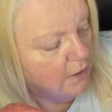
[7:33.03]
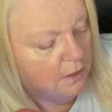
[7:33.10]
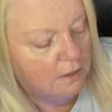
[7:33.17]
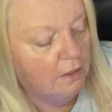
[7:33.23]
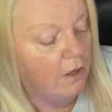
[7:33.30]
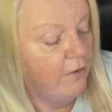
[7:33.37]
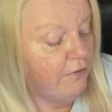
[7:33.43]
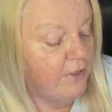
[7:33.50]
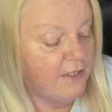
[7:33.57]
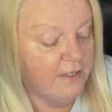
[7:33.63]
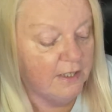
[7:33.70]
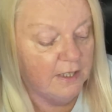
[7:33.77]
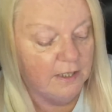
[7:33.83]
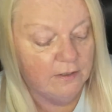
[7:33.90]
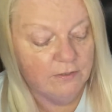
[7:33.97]
that I've
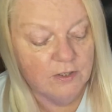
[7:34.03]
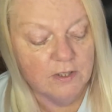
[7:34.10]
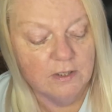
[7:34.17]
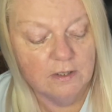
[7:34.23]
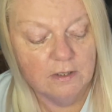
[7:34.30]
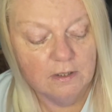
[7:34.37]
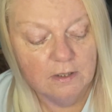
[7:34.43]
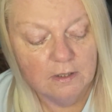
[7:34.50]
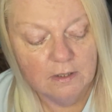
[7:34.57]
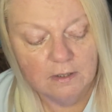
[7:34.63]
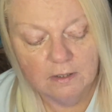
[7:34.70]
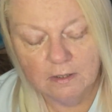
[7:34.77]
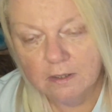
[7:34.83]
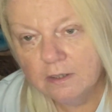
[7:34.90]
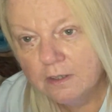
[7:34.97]
received.
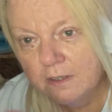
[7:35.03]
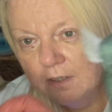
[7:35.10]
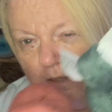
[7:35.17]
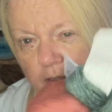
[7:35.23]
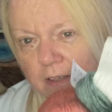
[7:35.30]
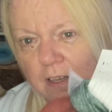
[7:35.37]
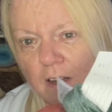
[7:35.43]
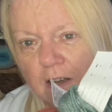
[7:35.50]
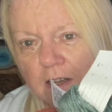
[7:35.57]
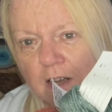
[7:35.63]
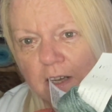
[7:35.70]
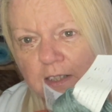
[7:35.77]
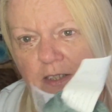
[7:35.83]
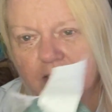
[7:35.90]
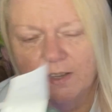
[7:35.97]
They are
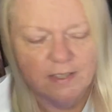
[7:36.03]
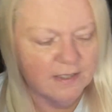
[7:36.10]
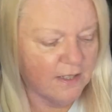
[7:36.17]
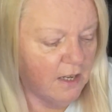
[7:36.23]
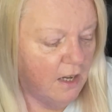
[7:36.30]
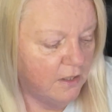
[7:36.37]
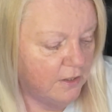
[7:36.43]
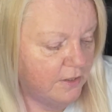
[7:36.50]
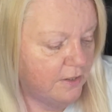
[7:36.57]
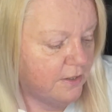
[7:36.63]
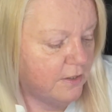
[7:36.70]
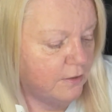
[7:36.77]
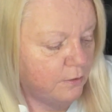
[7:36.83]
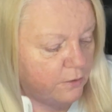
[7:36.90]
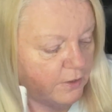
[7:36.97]
kind of nice
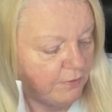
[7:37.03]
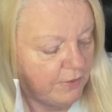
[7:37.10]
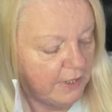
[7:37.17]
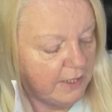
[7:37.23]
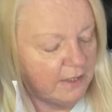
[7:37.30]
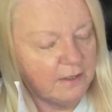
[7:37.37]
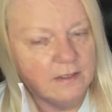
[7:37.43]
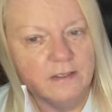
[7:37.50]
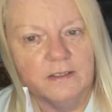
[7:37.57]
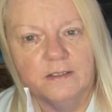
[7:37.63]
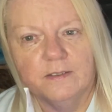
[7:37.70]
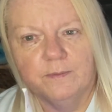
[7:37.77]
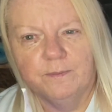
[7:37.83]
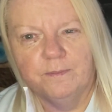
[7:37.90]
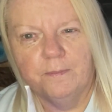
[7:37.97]
colours, all of these.
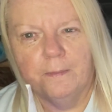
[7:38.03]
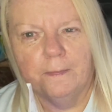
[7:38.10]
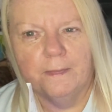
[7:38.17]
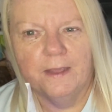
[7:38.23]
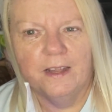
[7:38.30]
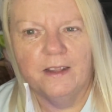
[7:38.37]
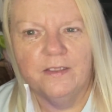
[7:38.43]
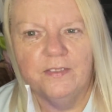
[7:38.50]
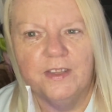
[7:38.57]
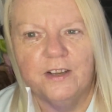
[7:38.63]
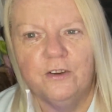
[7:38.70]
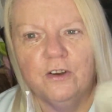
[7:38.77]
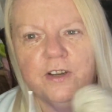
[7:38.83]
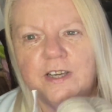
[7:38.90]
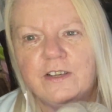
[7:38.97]
They're
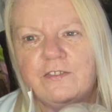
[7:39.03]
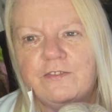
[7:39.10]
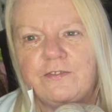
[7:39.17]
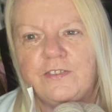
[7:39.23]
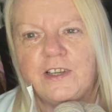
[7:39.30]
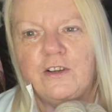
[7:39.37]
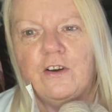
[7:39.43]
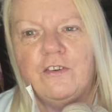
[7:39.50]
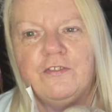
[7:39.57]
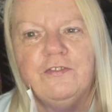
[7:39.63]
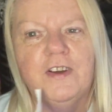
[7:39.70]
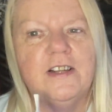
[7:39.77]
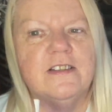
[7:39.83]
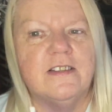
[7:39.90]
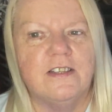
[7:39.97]
not in a, they're not
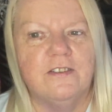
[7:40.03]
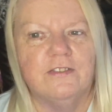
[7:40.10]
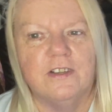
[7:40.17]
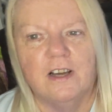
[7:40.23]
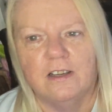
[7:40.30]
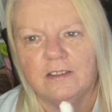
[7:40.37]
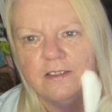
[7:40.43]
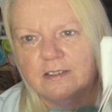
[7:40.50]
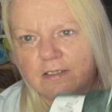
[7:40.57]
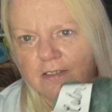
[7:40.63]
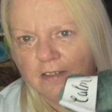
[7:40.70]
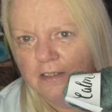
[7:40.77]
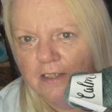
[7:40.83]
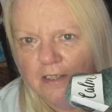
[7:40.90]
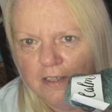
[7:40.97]
offensive colours.
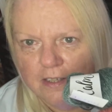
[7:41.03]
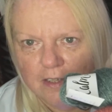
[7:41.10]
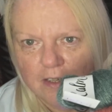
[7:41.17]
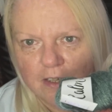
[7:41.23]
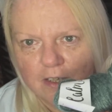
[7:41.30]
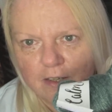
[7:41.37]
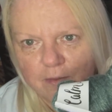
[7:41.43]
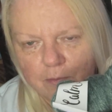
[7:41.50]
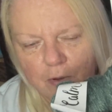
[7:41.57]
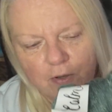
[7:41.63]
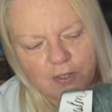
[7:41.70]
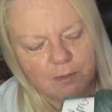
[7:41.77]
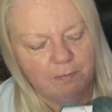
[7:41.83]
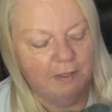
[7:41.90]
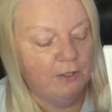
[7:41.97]

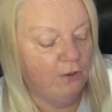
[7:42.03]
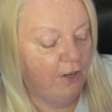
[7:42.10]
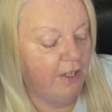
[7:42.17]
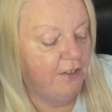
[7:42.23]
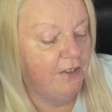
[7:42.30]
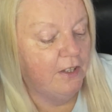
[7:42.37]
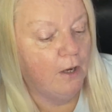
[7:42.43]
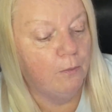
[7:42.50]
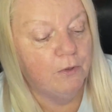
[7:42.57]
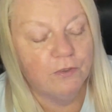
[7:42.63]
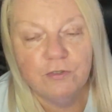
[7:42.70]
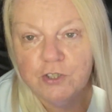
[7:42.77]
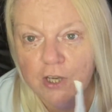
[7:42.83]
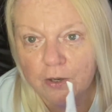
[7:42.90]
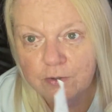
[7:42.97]
Possibly not anything I would
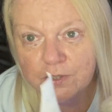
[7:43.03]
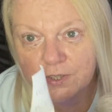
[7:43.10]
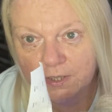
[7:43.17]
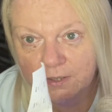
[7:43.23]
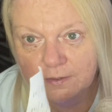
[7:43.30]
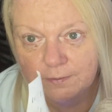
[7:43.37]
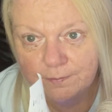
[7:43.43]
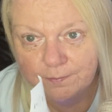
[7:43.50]
have chosen,